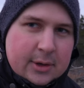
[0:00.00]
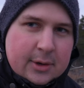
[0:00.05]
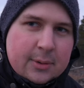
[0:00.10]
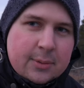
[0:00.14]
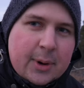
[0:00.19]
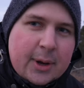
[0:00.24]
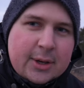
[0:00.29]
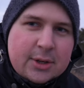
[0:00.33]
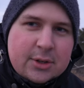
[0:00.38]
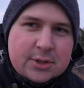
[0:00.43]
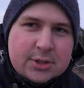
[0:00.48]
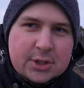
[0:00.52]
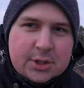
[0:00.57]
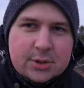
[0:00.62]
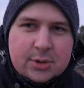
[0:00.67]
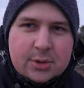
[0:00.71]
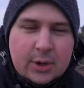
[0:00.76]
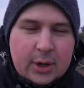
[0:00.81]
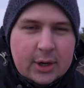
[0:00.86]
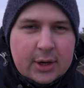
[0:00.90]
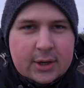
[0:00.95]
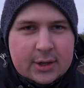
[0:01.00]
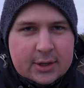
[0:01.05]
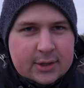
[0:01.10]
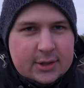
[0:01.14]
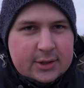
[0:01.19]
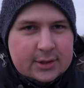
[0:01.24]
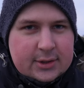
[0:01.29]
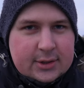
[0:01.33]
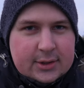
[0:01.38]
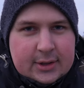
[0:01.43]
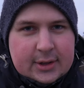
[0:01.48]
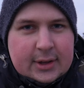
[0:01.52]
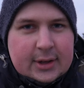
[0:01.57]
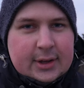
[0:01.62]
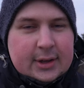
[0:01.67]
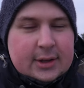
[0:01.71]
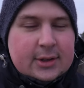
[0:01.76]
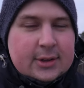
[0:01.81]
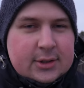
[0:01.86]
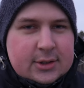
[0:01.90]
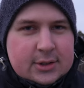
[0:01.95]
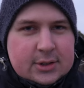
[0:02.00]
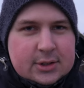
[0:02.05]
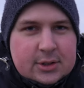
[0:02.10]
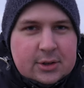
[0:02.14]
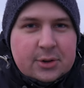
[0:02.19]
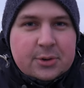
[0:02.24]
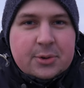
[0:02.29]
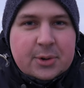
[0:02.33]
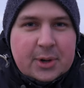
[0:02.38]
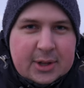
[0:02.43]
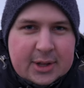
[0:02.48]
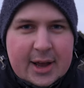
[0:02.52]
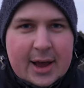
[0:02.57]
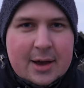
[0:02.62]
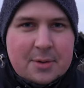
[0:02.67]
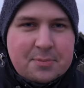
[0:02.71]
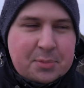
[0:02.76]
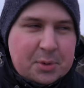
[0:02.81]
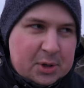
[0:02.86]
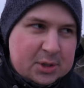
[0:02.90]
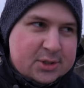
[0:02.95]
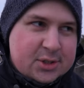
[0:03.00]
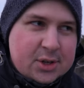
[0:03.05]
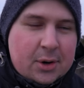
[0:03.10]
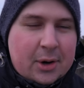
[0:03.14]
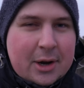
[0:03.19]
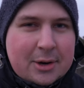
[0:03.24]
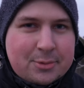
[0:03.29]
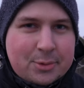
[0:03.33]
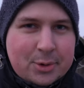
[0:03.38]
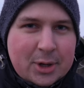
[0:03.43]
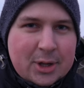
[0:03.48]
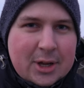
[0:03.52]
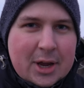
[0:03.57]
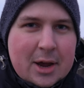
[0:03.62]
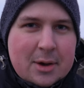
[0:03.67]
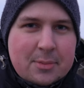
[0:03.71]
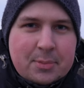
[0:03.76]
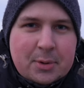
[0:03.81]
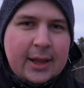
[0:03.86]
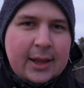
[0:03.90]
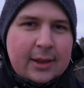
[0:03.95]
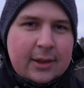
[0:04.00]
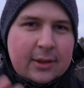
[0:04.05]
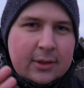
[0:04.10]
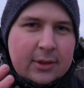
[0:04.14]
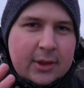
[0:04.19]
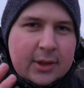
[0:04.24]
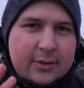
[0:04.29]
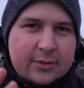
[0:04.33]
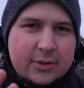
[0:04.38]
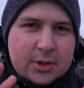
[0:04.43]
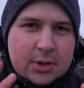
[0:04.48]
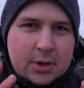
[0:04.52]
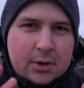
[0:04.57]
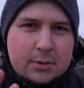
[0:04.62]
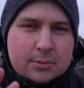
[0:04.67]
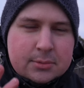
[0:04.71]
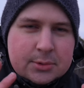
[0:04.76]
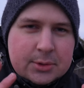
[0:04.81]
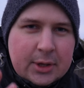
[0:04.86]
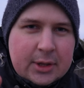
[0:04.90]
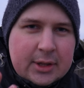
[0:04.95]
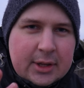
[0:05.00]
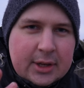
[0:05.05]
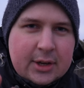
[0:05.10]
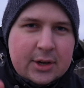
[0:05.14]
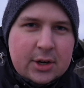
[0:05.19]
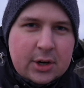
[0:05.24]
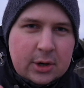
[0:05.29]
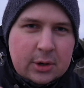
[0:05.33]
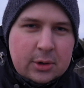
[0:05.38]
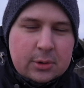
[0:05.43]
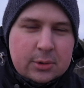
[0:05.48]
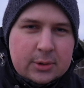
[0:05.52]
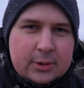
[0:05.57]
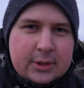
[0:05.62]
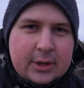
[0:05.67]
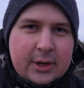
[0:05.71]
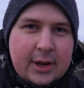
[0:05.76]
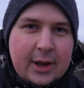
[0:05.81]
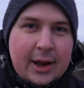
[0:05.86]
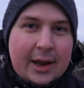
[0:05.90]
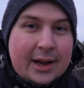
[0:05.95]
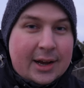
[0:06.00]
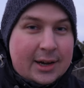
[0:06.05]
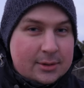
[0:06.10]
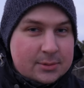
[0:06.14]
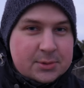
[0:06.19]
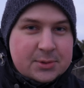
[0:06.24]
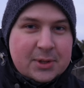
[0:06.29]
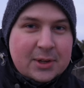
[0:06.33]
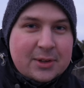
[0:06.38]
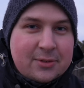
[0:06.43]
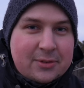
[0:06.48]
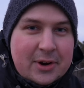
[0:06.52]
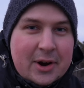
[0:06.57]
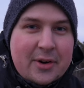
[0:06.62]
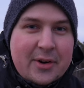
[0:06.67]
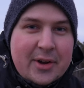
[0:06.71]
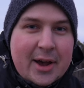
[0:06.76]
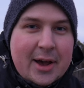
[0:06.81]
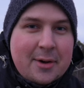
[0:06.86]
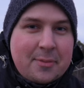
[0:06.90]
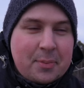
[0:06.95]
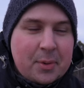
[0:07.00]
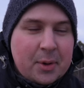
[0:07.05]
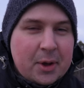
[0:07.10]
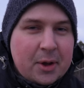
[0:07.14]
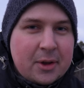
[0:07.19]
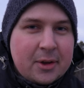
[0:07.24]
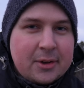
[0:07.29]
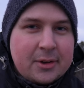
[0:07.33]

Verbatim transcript: when you do, you're really happy. So I'm really happy now, and even though I'm really cold, I'm still very happy.